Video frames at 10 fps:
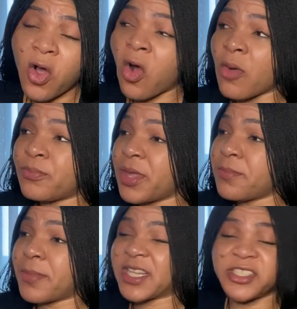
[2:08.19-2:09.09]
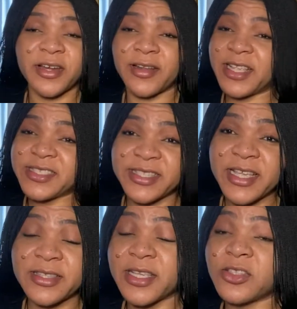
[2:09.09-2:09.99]
or being
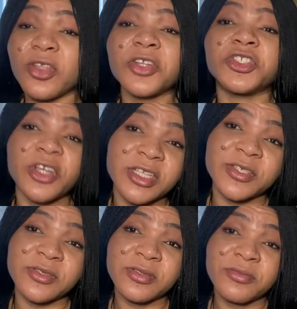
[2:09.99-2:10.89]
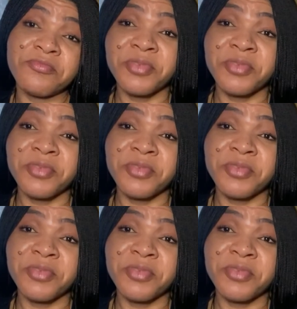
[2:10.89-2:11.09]
materialistic did not just